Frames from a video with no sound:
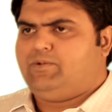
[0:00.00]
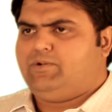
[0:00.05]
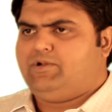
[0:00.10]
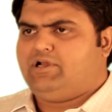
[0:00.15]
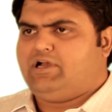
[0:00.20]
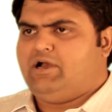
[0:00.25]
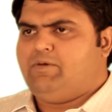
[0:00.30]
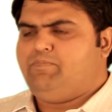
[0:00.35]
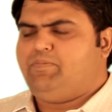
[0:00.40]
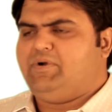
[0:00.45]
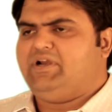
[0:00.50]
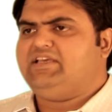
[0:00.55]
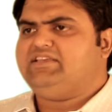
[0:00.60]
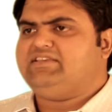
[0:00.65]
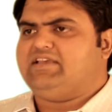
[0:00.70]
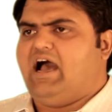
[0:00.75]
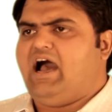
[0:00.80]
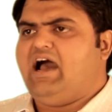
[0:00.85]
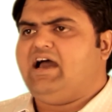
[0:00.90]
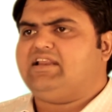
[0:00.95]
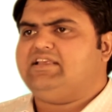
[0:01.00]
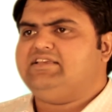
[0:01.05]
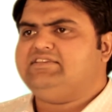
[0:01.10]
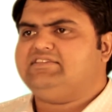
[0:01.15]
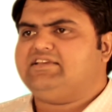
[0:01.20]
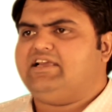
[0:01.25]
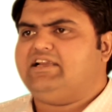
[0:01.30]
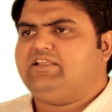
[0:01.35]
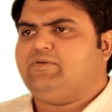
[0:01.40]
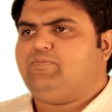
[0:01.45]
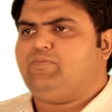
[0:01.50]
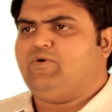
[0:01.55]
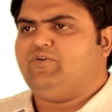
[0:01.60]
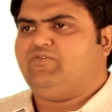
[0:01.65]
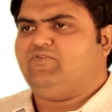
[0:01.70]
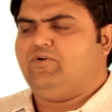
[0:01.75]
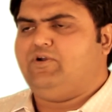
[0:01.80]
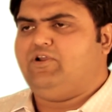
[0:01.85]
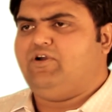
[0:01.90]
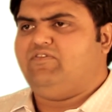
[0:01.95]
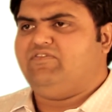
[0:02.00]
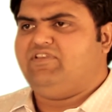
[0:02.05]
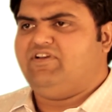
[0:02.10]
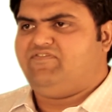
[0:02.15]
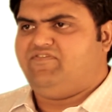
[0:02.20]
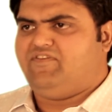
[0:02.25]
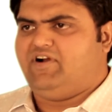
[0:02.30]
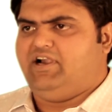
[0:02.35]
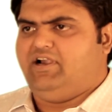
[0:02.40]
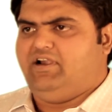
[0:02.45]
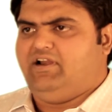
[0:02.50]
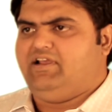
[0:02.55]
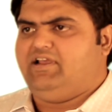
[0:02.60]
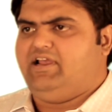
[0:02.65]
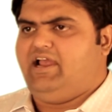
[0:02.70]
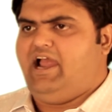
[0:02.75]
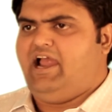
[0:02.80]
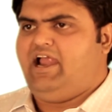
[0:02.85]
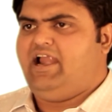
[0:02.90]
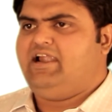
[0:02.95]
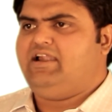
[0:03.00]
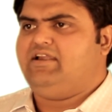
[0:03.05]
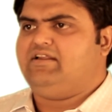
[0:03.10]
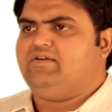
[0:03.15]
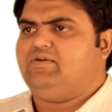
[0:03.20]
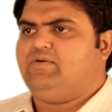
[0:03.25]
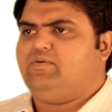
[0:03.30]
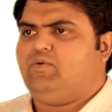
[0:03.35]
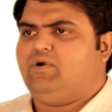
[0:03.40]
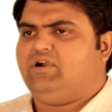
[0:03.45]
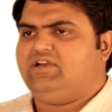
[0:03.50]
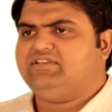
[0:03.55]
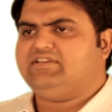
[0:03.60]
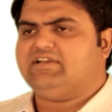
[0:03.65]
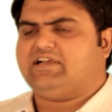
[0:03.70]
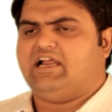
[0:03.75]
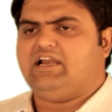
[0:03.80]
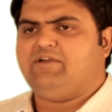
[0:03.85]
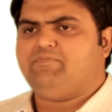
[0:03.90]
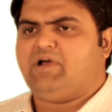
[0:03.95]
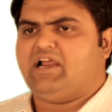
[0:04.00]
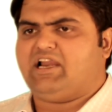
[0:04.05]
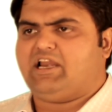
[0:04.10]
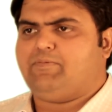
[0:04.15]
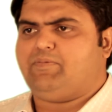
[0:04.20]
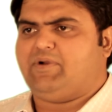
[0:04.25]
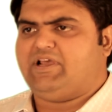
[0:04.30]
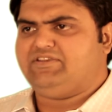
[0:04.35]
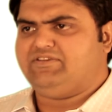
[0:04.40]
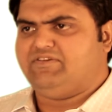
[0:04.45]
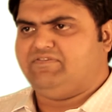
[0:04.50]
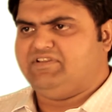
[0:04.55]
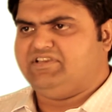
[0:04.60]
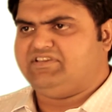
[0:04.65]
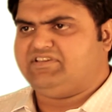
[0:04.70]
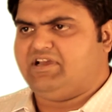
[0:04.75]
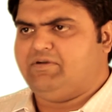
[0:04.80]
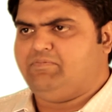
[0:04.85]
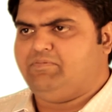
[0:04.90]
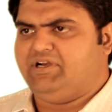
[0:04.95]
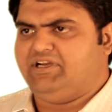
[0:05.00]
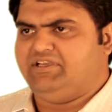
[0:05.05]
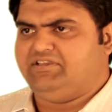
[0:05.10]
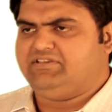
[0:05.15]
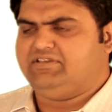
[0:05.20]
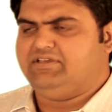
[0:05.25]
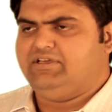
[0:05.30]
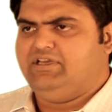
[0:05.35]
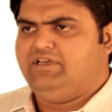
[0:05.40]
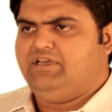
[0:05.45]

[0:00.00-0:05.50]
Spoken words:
companies are inside the portfolio of the fund and what is the current market price of these companies.